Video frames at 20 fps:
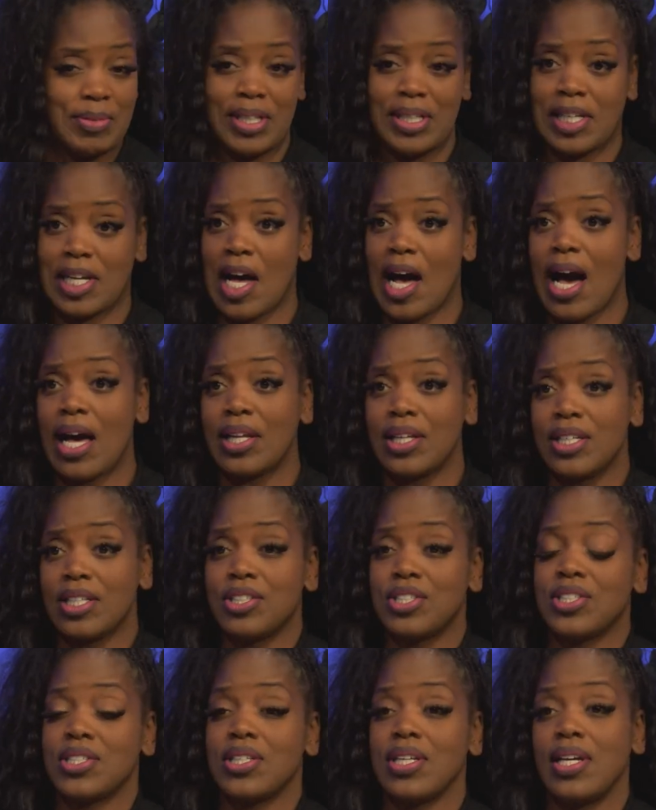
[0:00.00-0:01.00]
college.
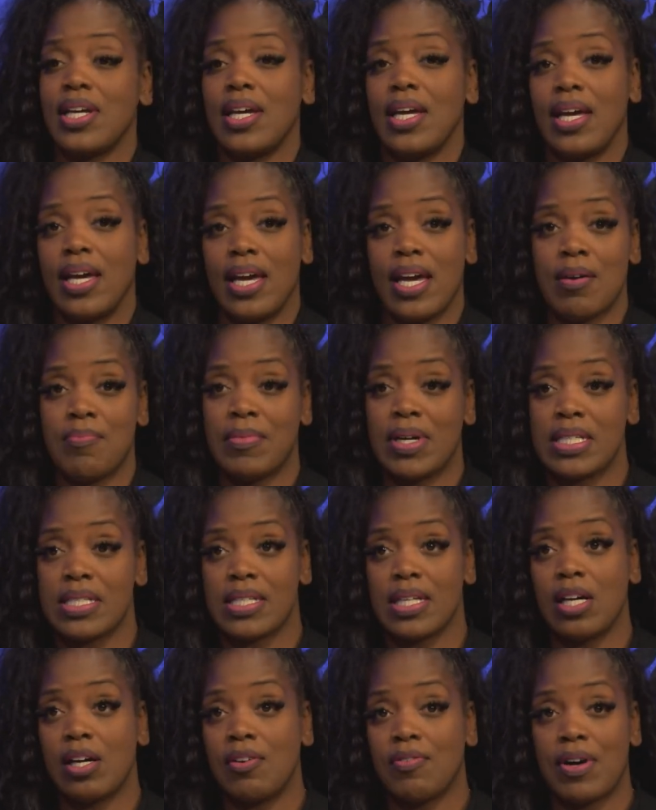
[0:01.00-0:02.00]
college. and
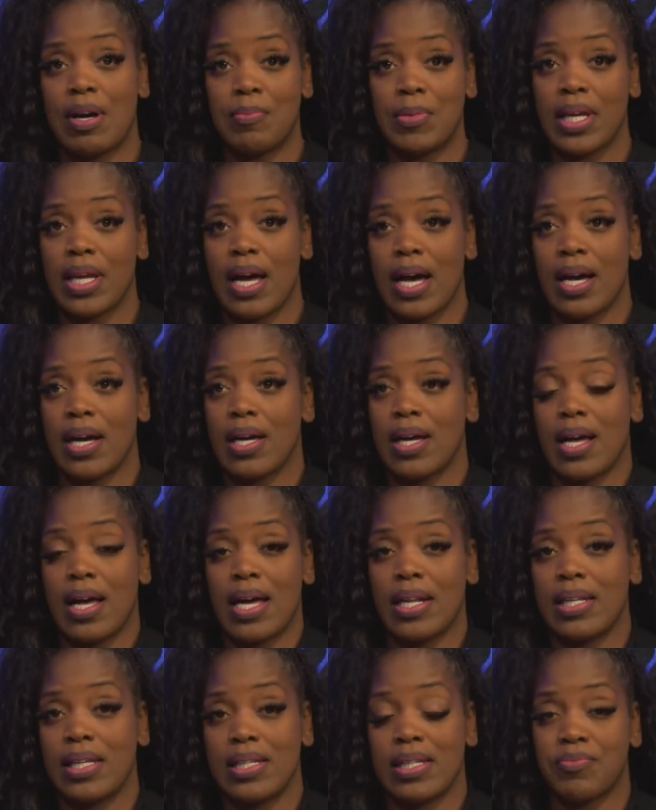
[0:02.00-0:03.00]
myself, I mean, I,
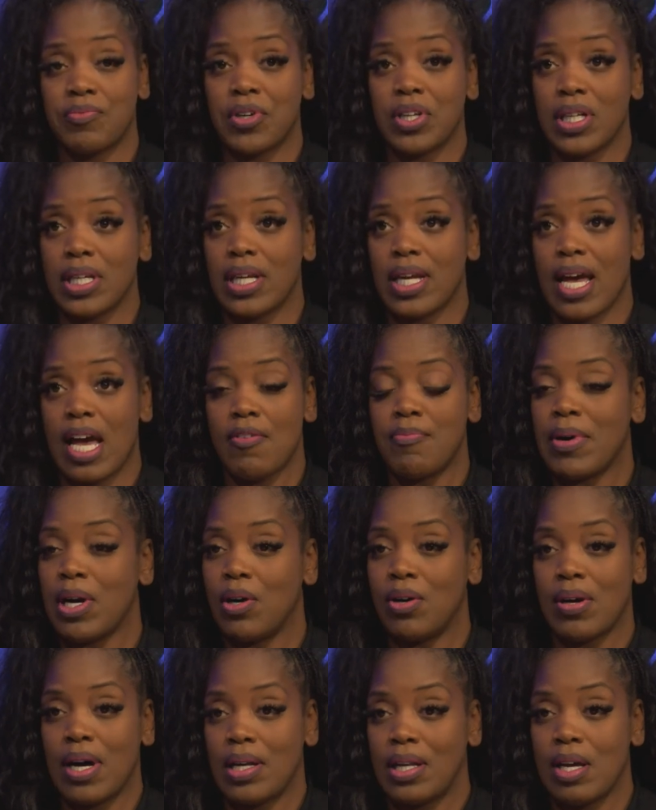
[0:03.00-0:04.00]
I didn't really have my
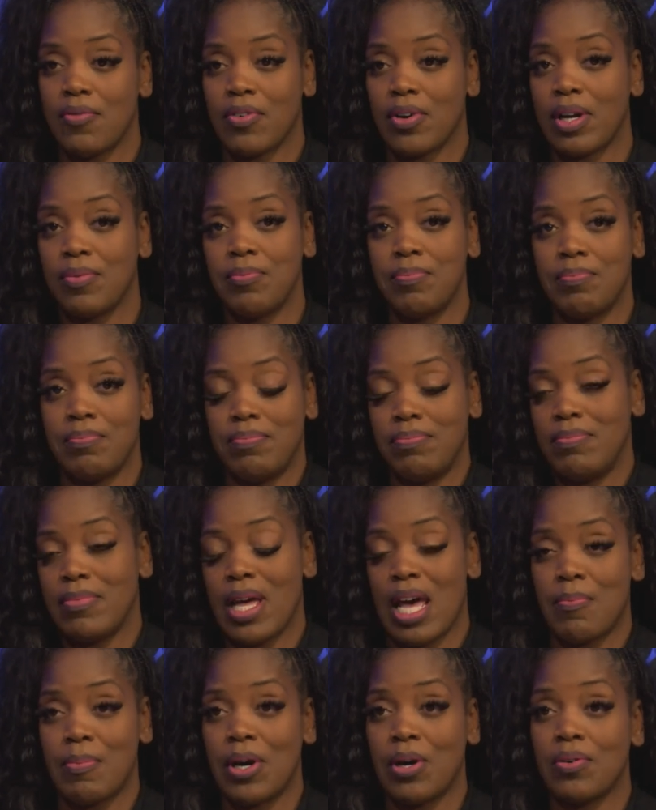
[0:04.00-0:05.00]
own, I never
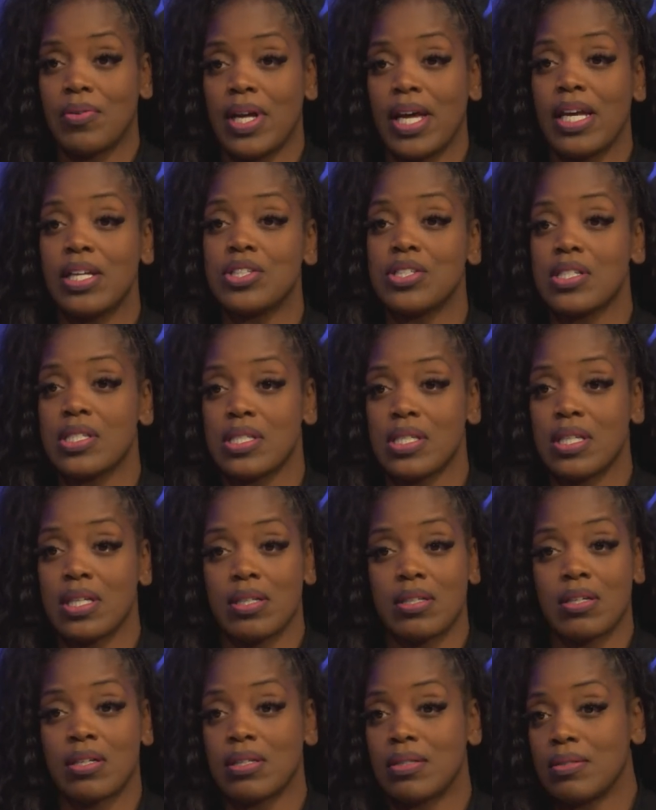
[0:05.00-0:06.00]
had my own agency
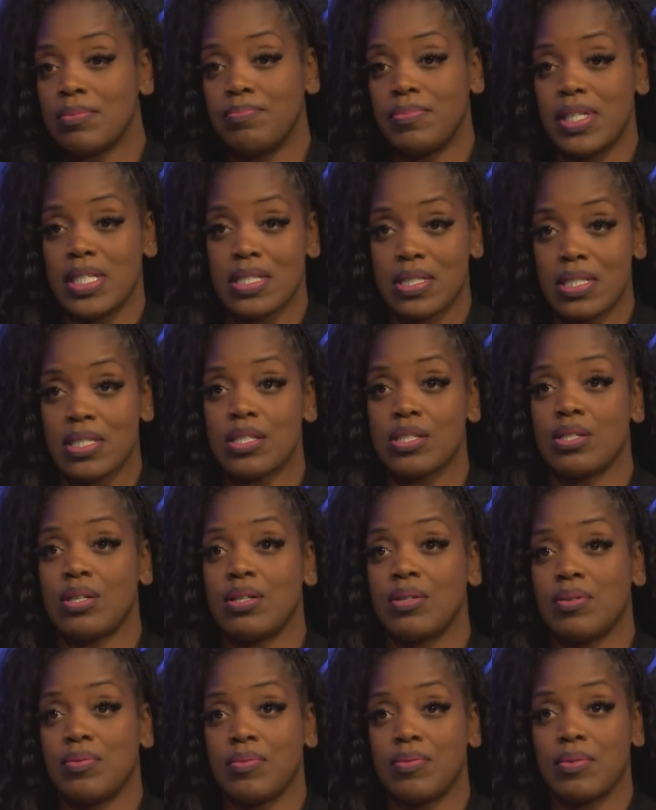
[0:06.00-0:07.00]
or, or business.
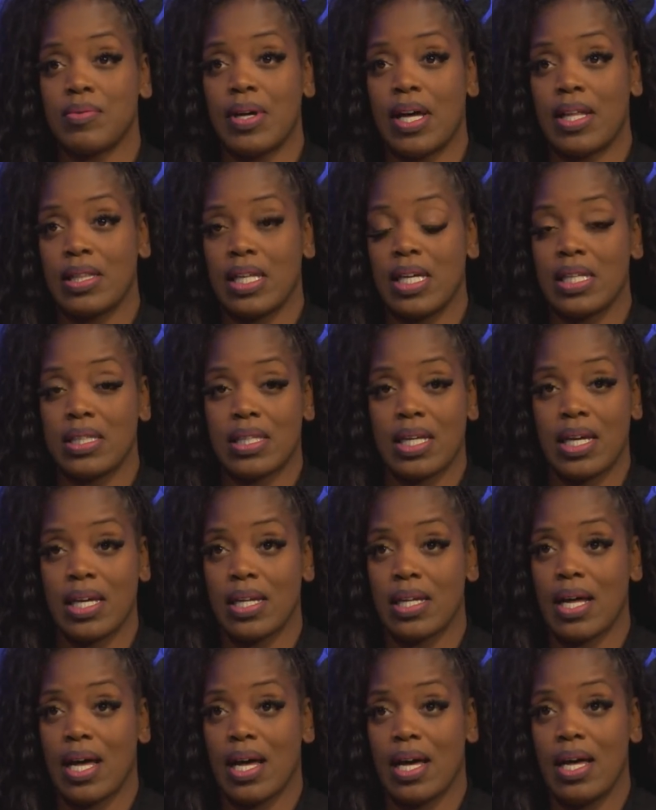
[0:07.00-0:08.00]
So I think
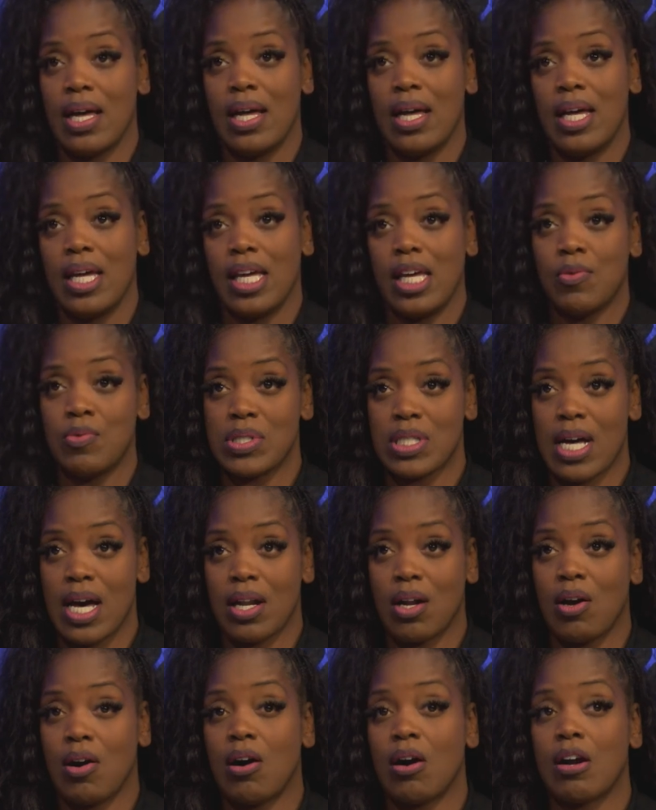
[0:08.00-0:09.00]
that it was
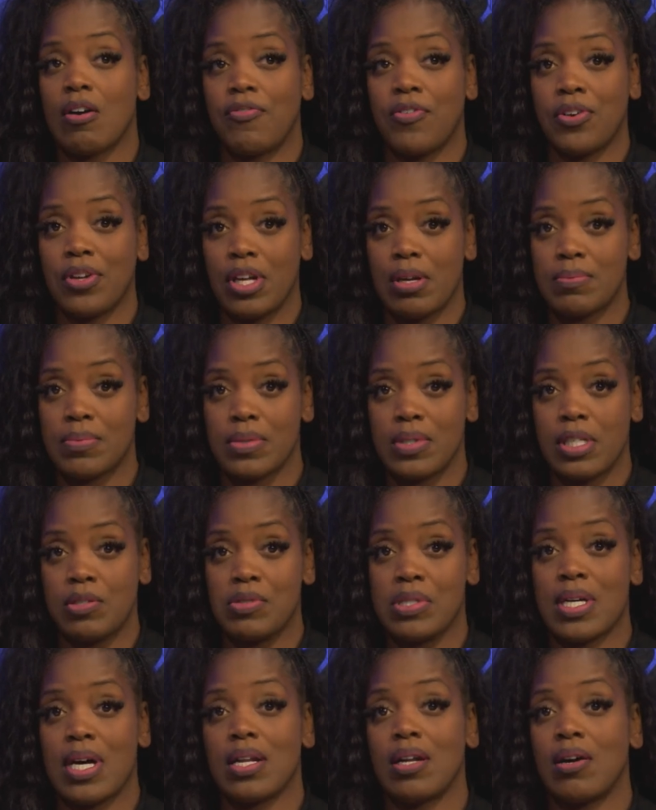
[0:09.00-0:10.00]
kind of mm-hmm. hard for them. It
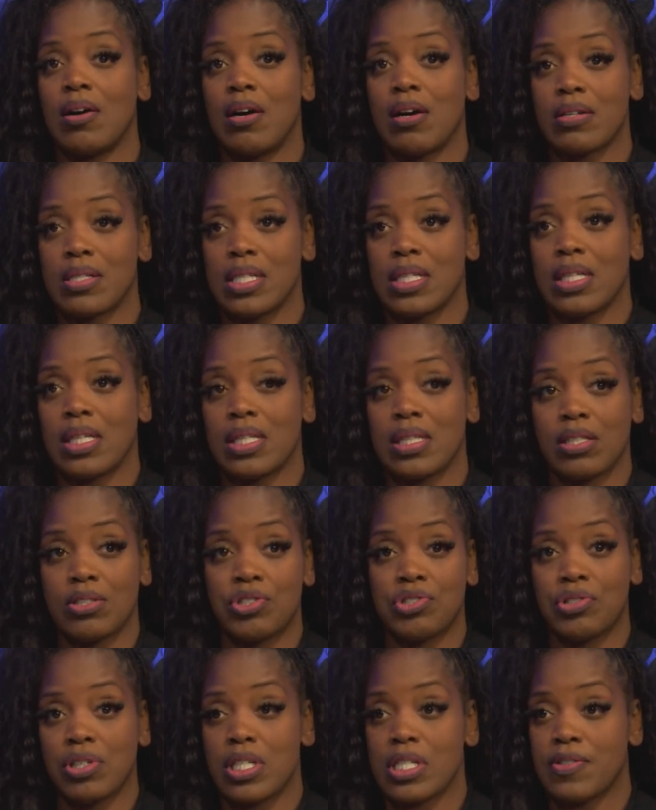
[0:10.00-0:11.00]
was kind of hard to get the
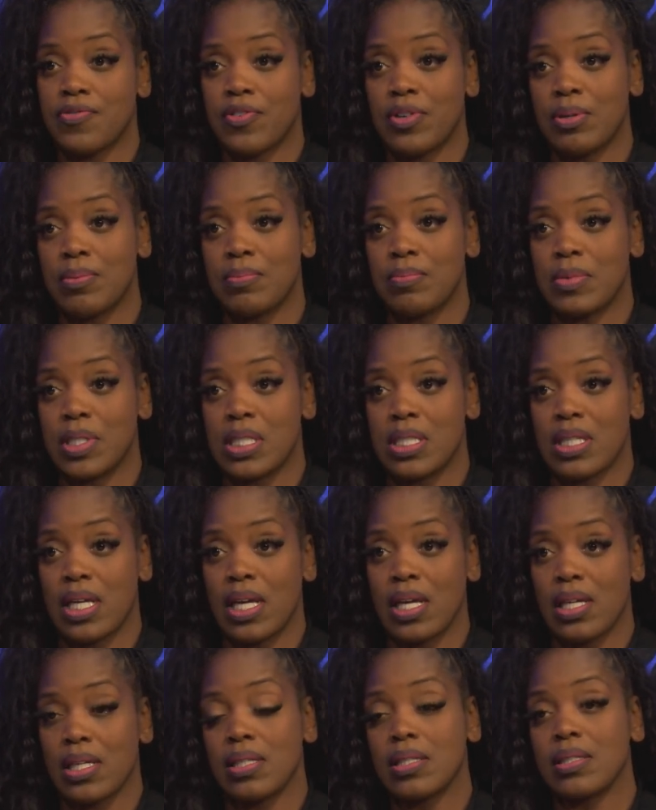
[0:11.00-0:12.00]
trust That's from good. the state. I
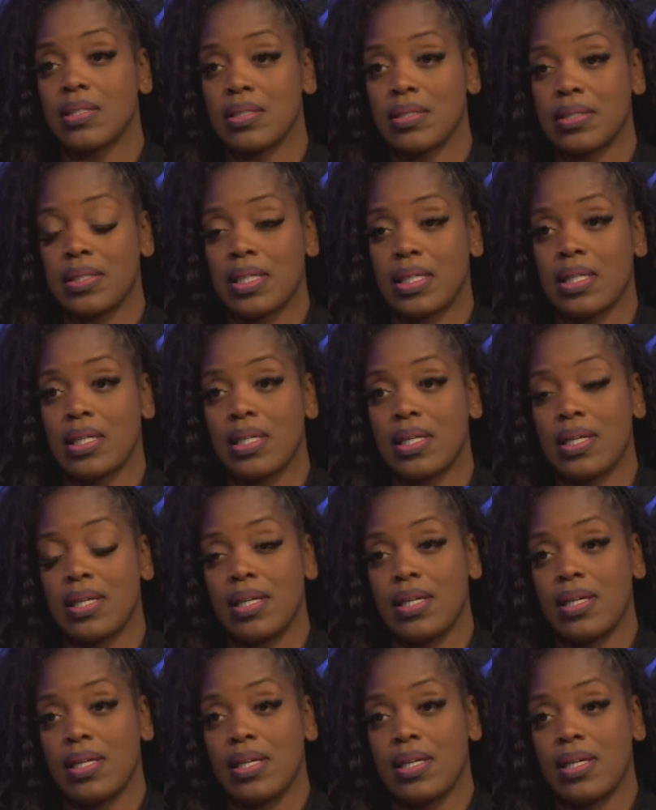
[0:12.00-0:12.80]
like that. Yeah.